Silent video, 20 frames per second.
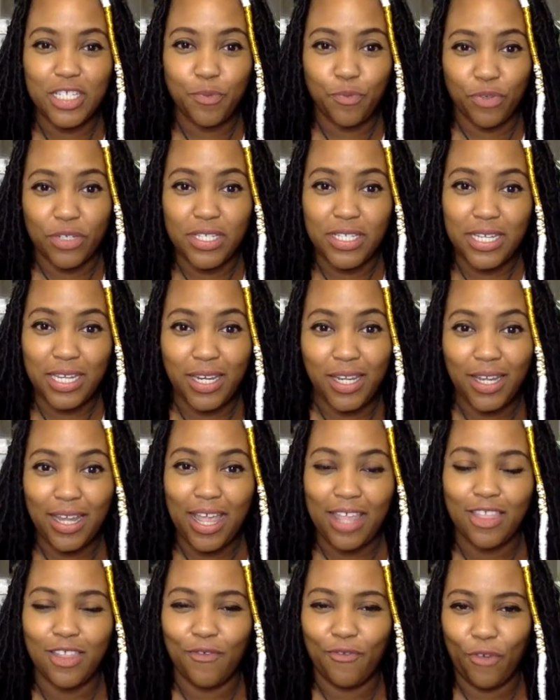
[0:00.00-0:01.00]
preceding it
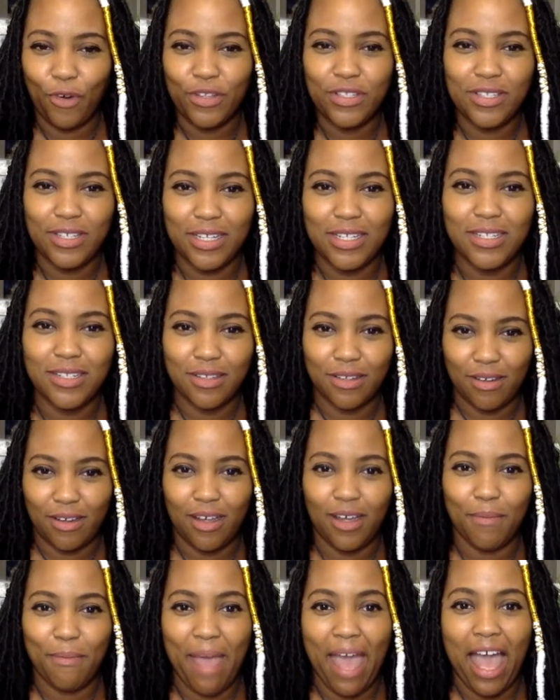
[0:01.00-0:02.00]
and the verses
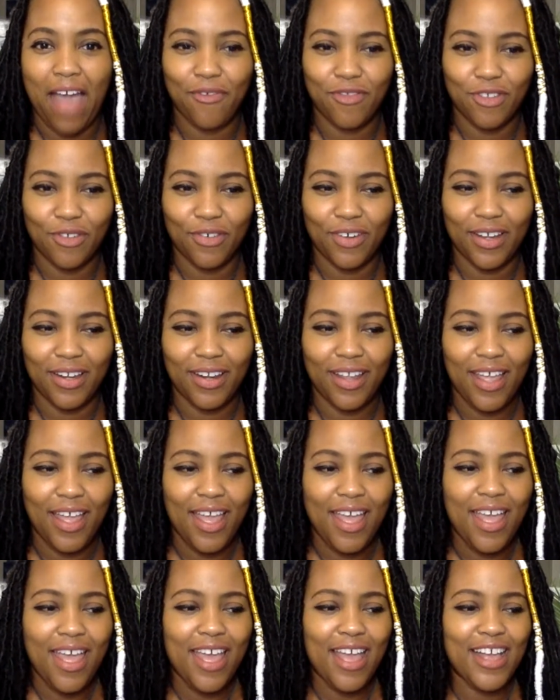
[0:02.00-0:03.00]
after it.
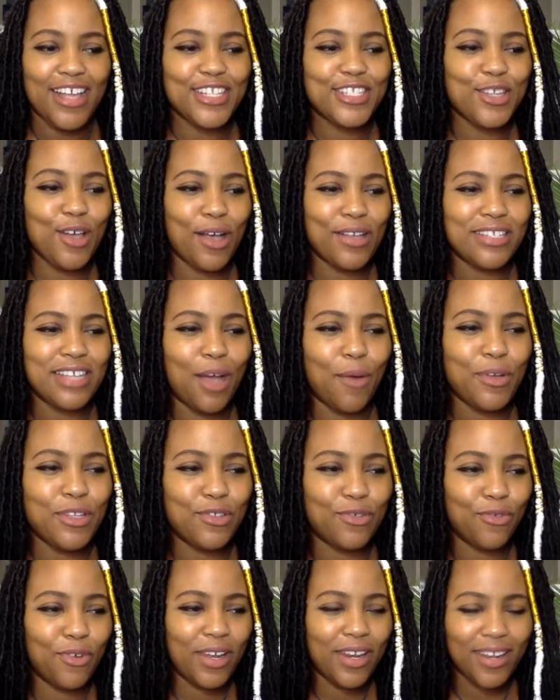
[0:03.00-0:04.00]
And so as I
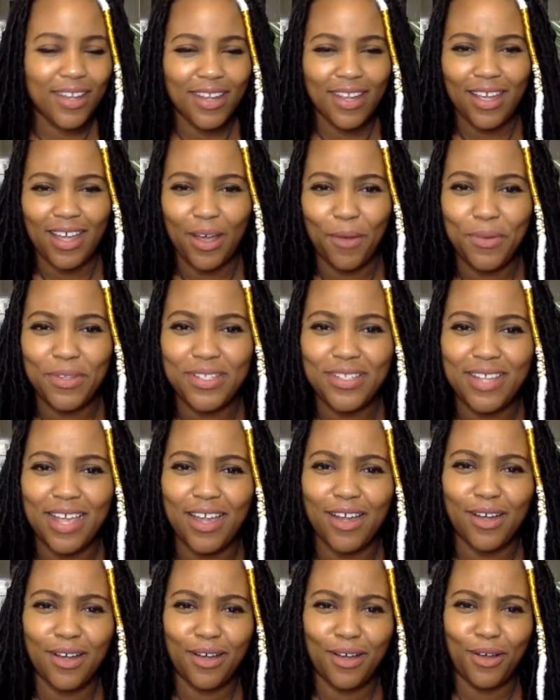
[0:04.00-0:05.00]
was reading it, I was like,
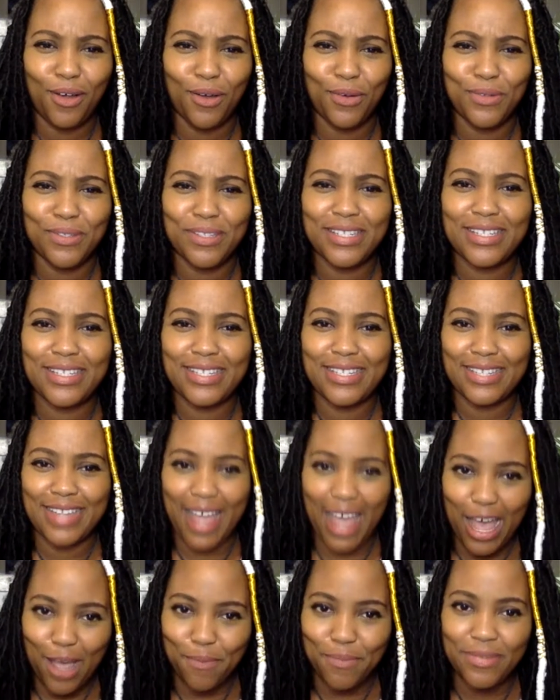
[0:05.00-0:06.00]
oh,
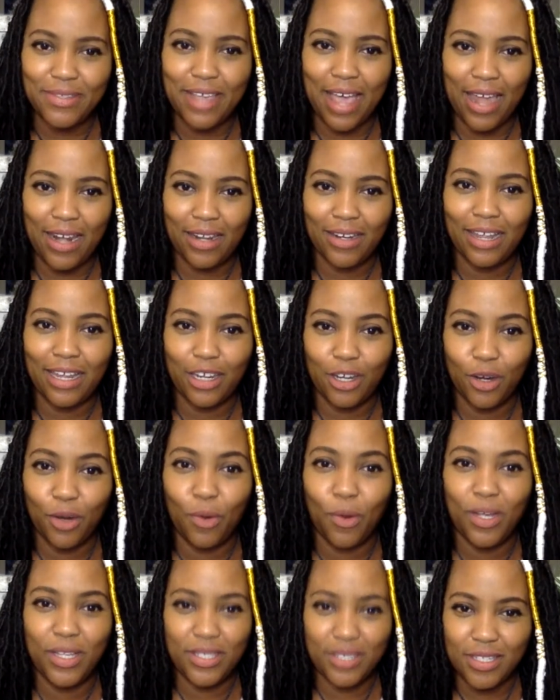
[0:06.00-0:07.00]
snap, Daddy, like you're
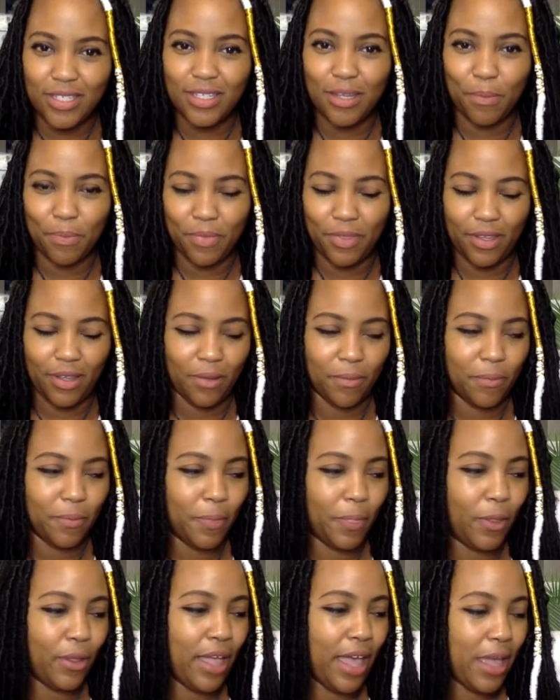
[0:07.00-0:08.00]
onto something,
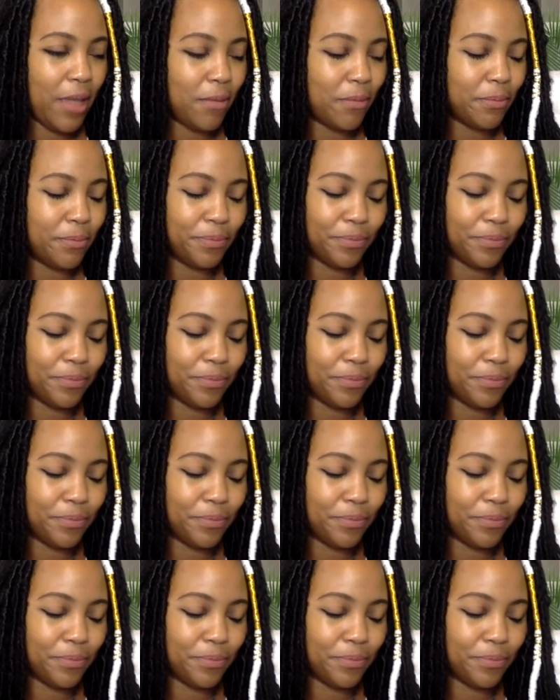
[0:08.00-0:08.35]
okay?